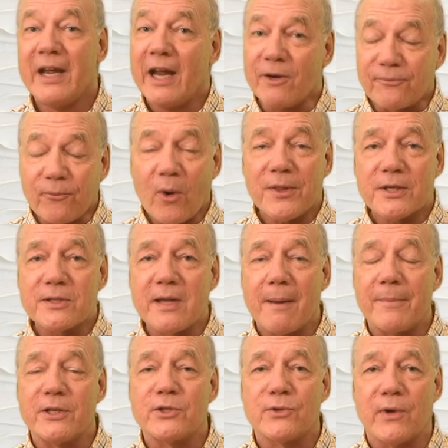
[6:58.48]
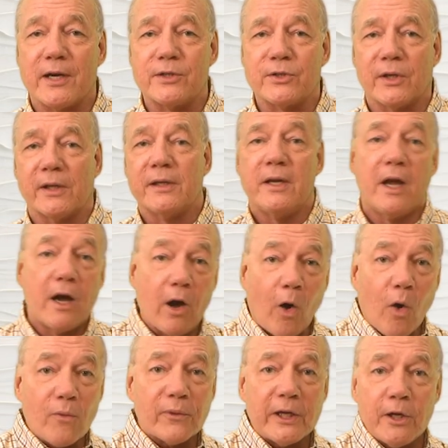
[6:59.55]
And for this demonstration,
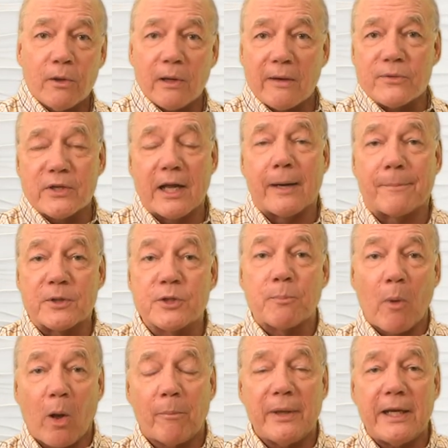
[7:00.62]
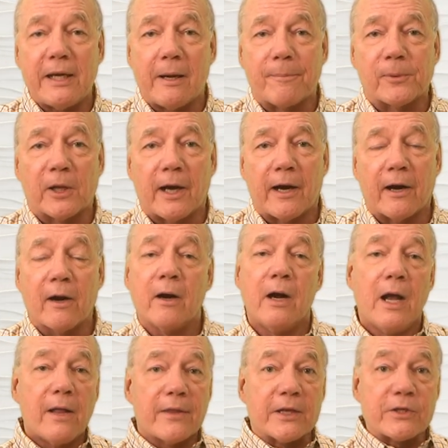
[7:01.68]
over here I've set up a small media player
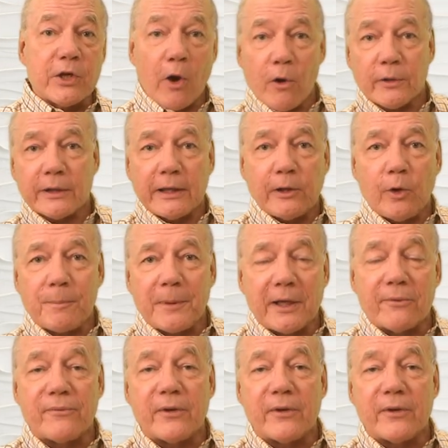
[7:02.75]
that's currently looping a